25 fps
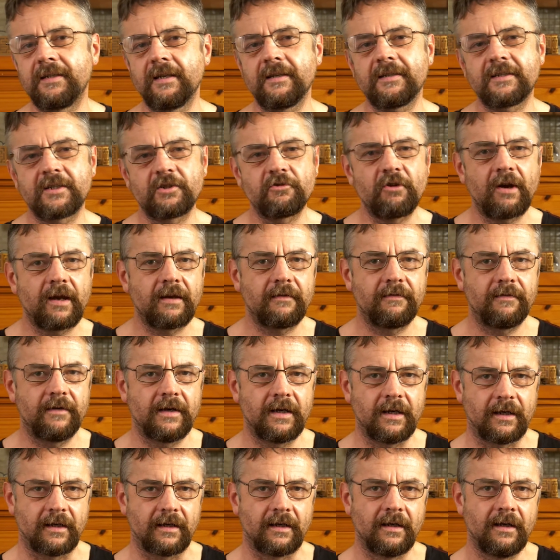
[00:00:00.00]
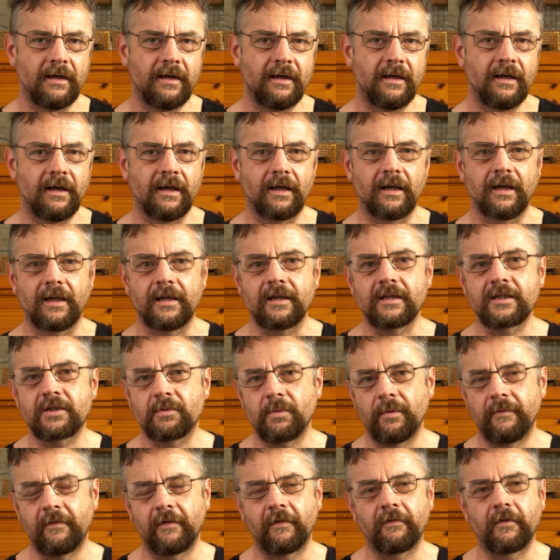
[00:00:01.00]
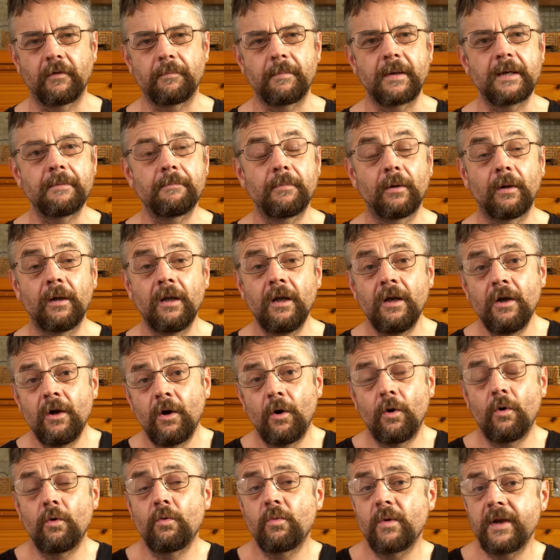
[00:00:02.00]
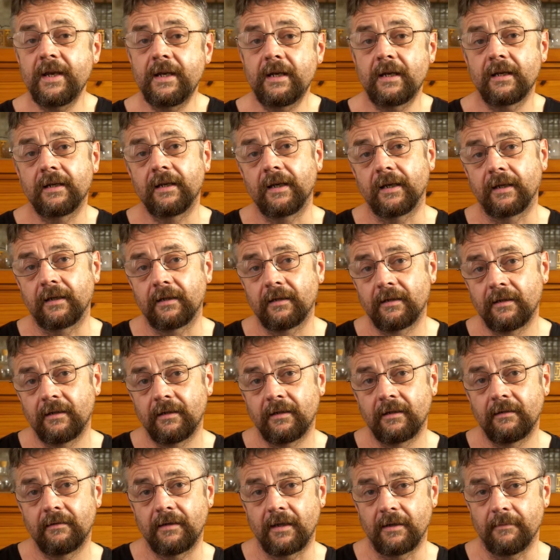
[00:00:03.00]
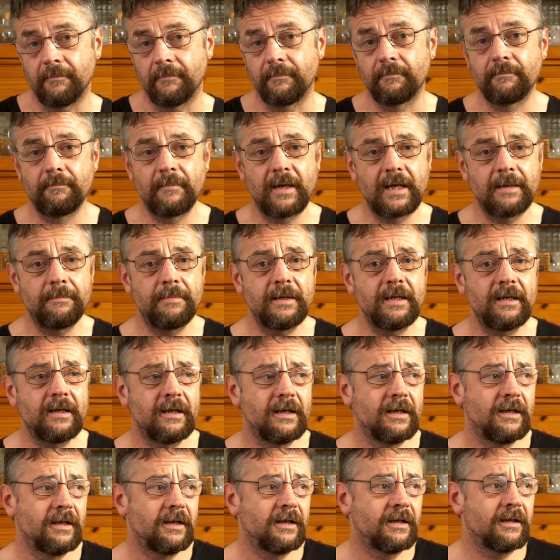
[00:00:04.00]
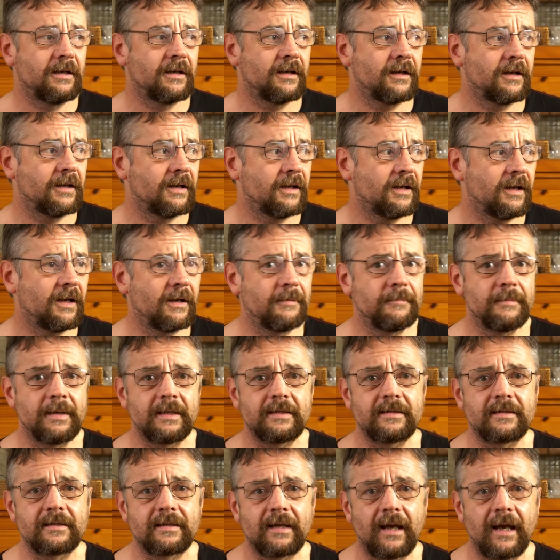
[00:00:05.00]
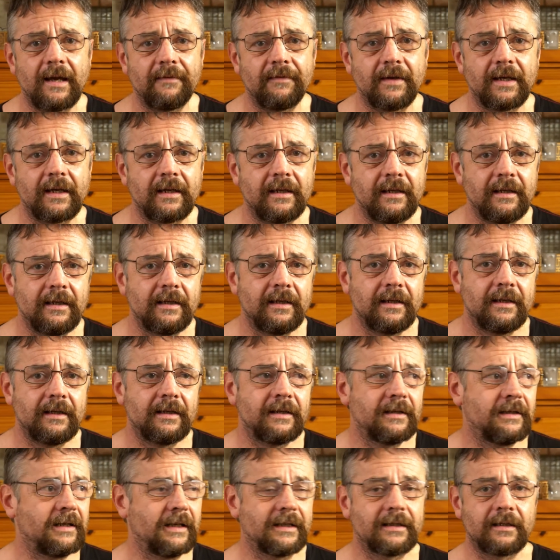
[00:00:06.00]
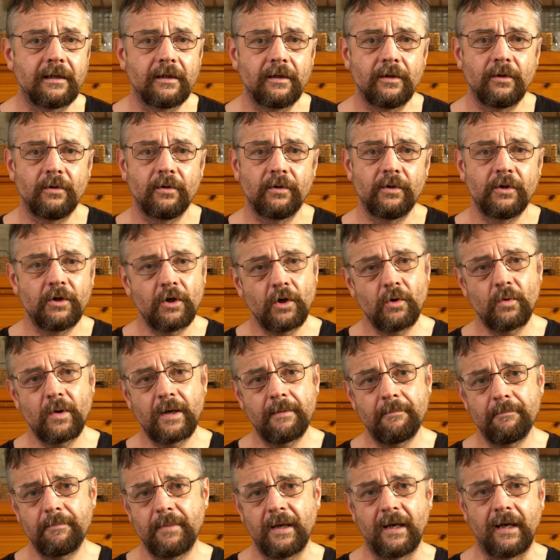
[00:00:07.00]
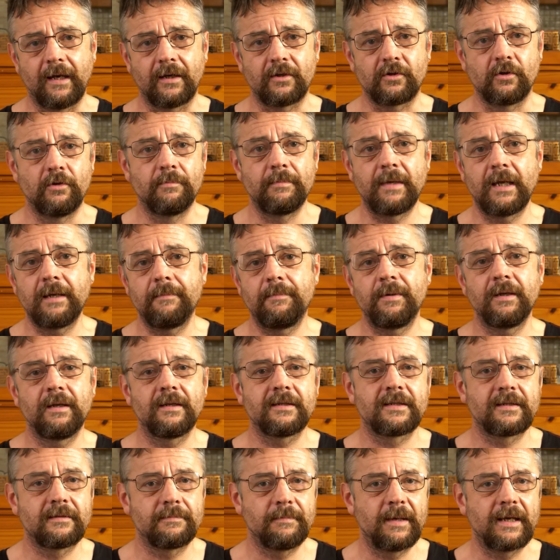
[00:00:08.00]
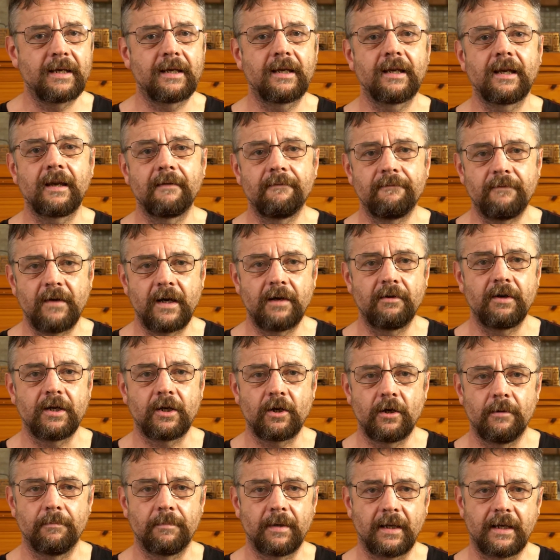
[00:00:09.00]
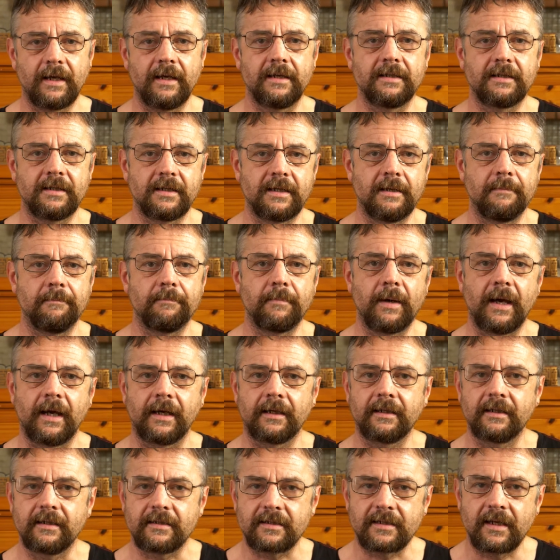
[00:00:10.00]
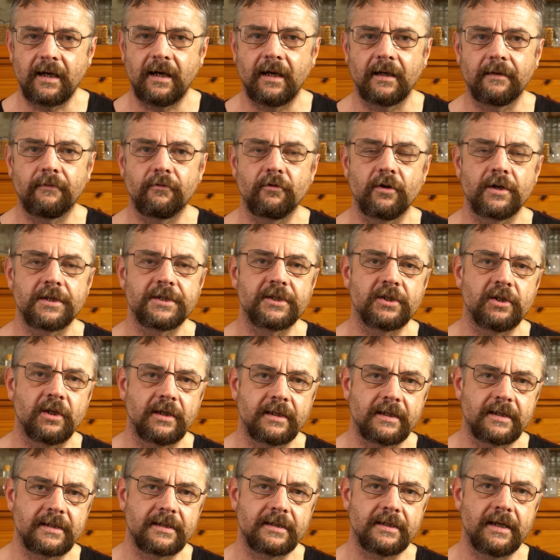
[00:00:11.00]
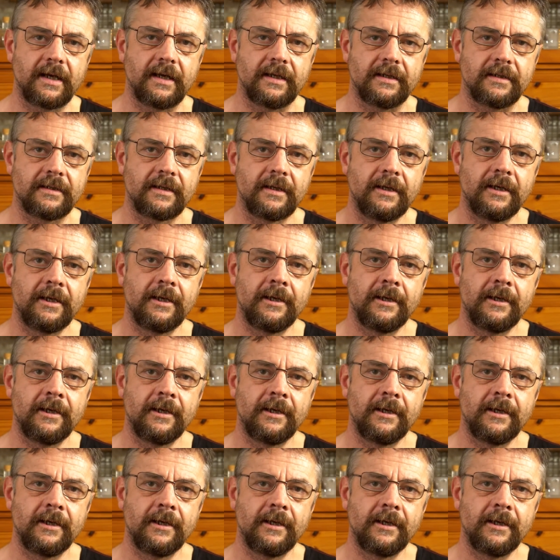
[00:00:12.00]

it strengthening our links with other people or weakening them? Maybe it's having little or no impact, or maybe it's making a very complicated impact that's hard for us to understand.